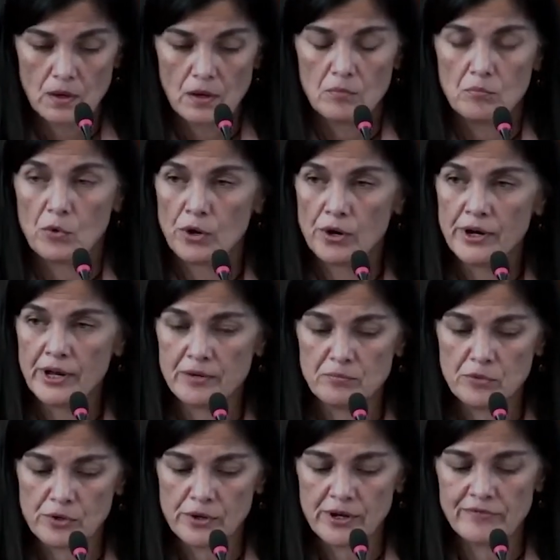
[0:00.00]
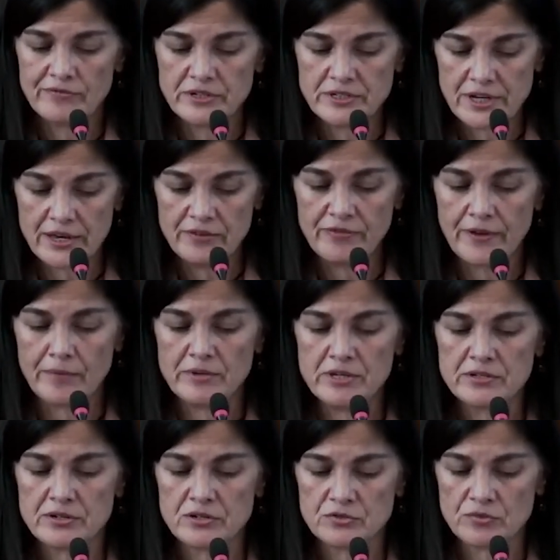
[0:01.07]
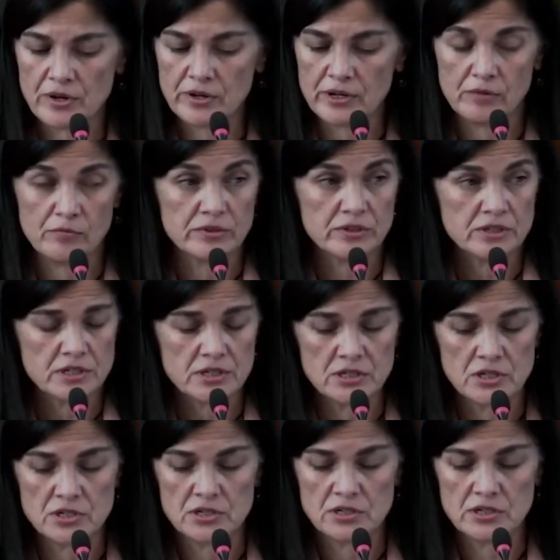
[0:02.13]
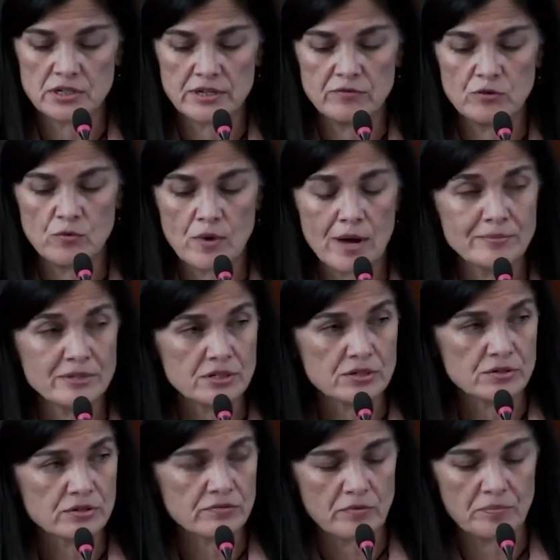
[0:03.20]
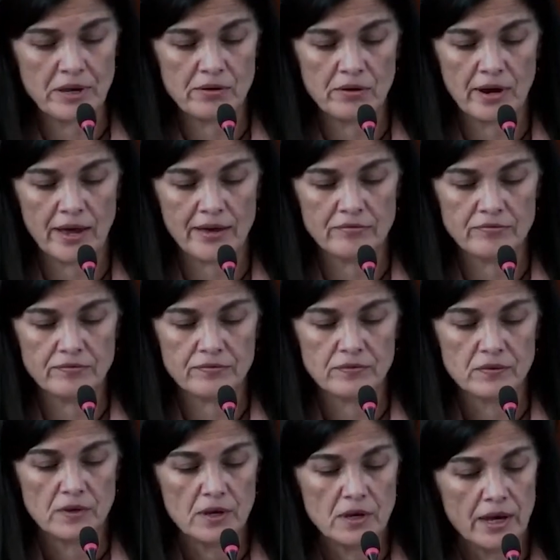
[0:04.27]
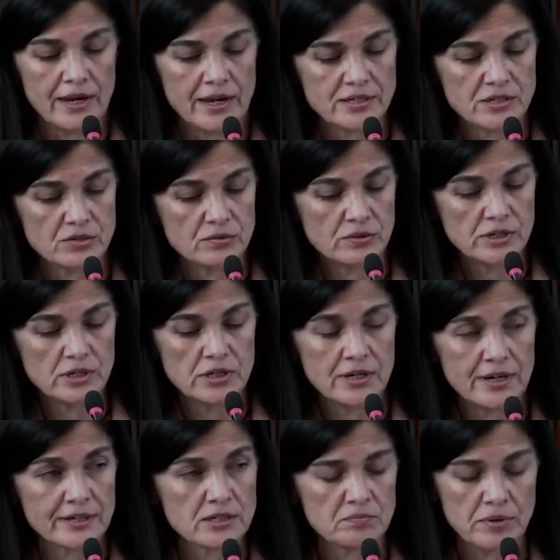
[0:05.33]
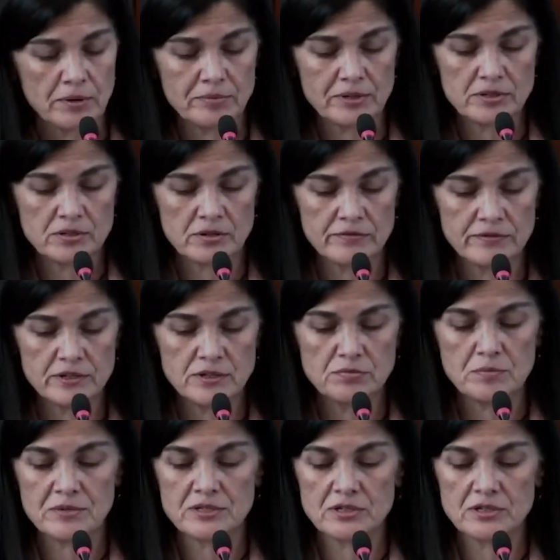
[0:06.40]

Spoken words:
More and more every day, families are struggling with the decision to leave Guam in search of a better life. And as duly elected public servants, we must